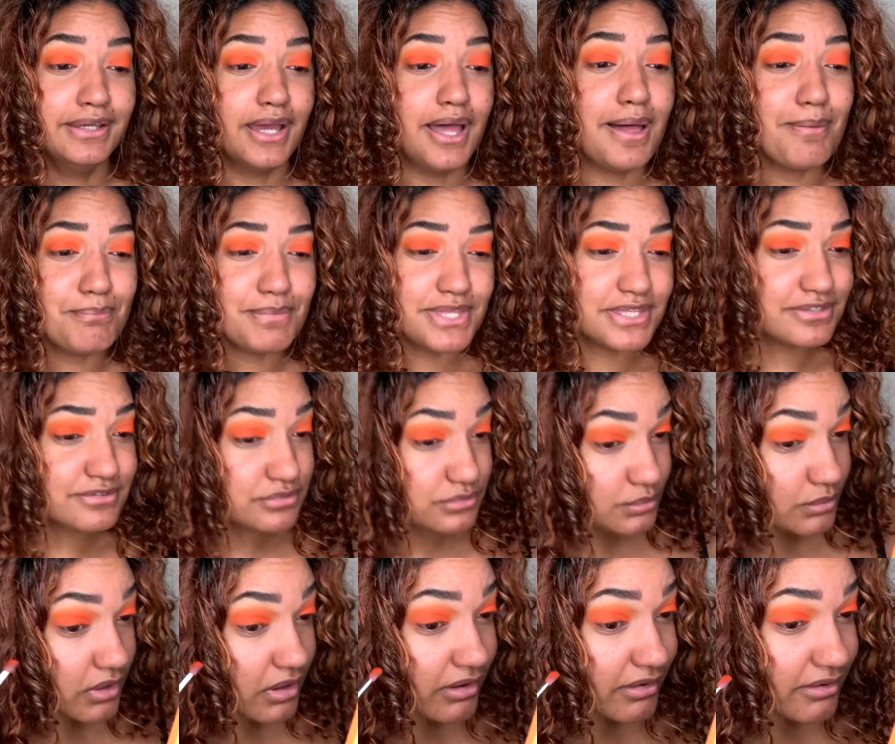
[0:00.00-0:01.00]
I miss
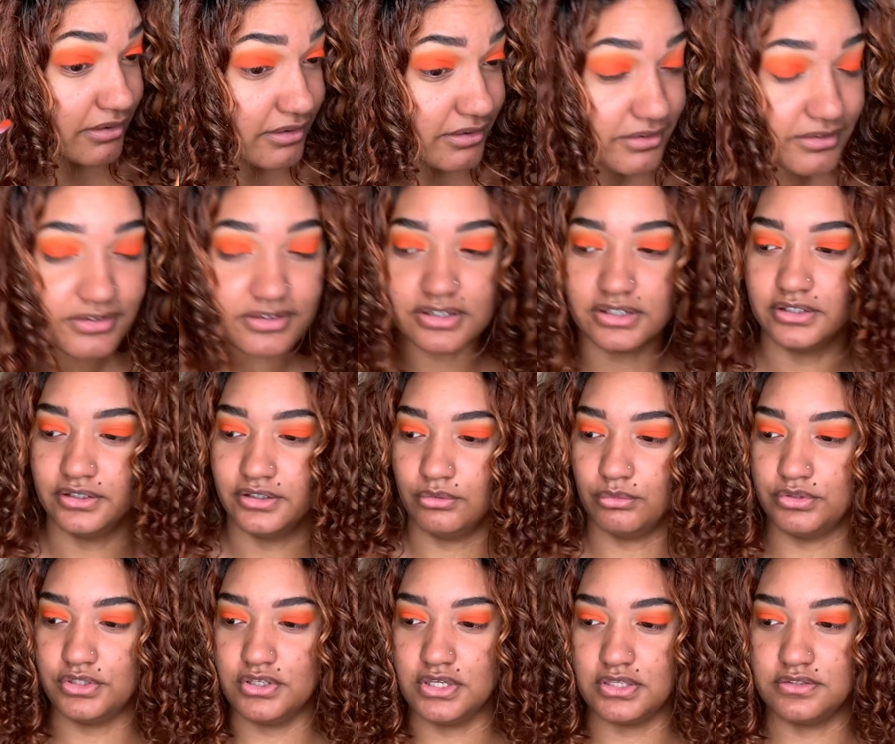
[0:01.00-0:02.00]
work.
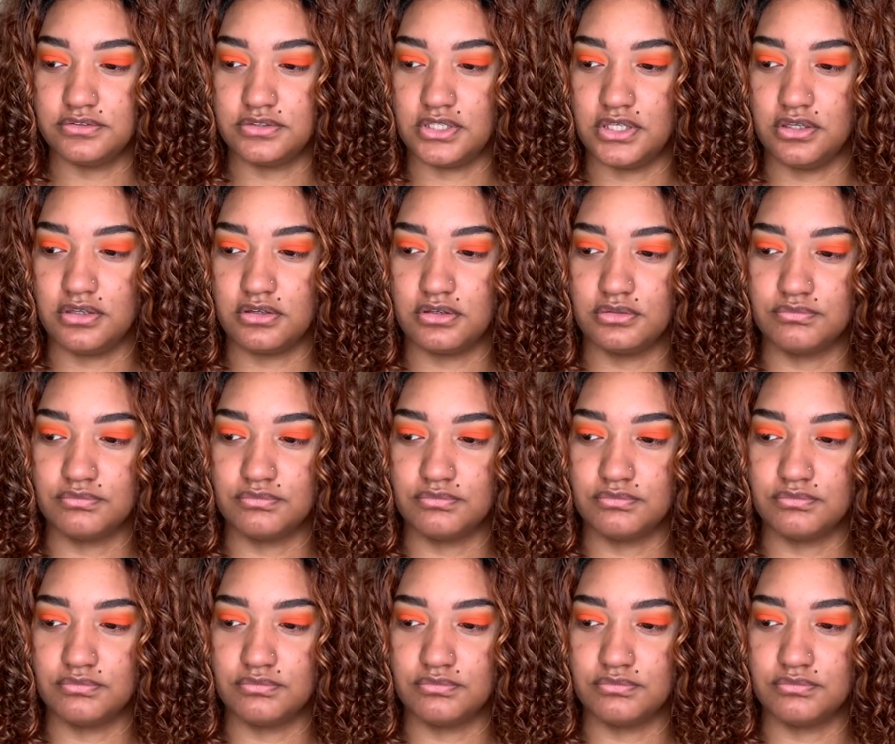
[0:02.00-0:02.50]
What do you guys think?